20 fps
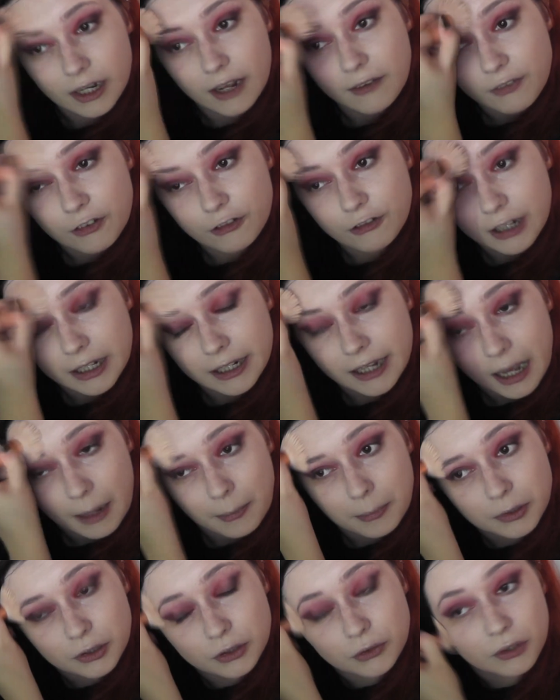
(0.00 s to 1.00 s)
And it never
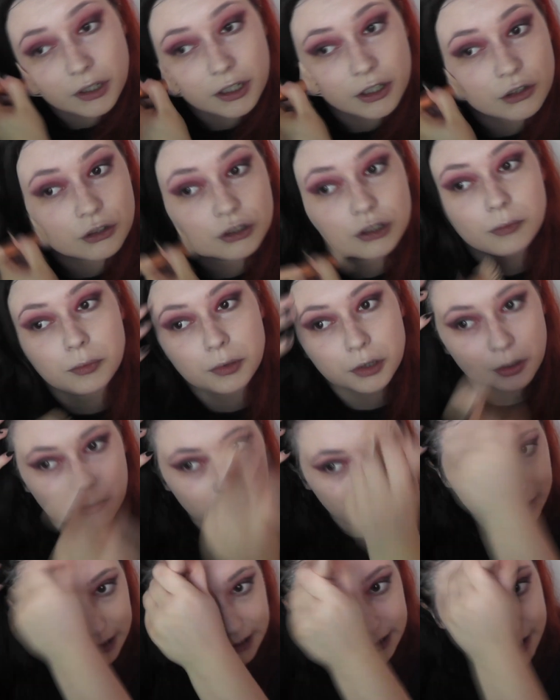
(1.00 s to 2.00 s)
really happens when I use a
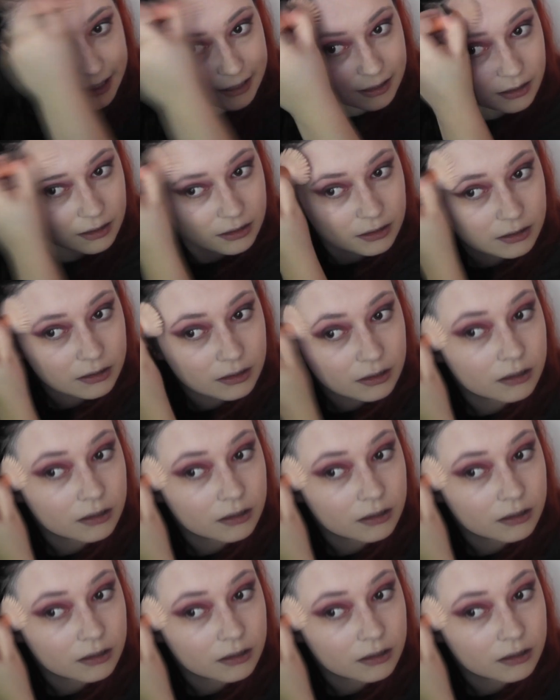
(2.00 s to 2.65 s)
beauty blender,